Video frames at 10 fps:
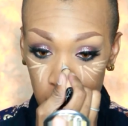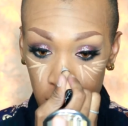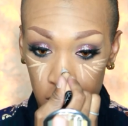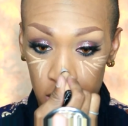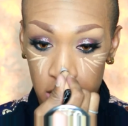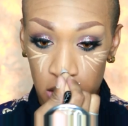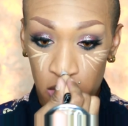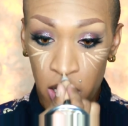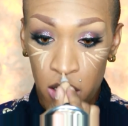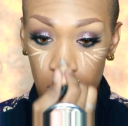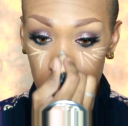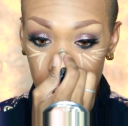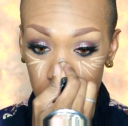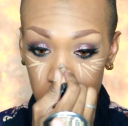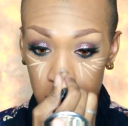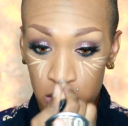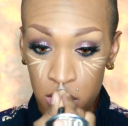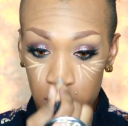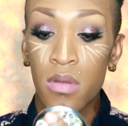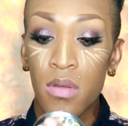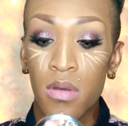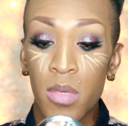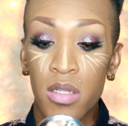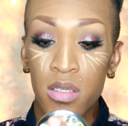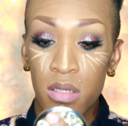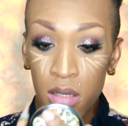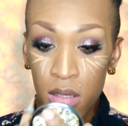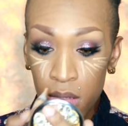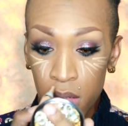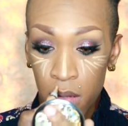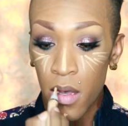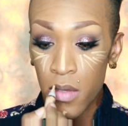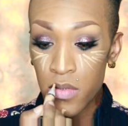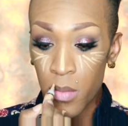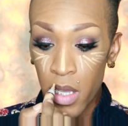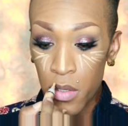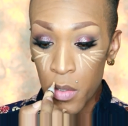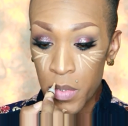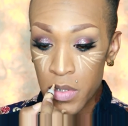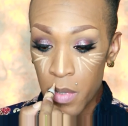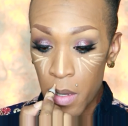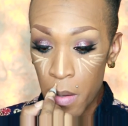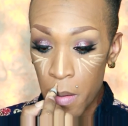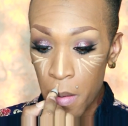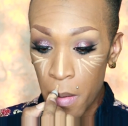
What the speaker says: down the center of my nose, on my chin, also on my cupid's bow,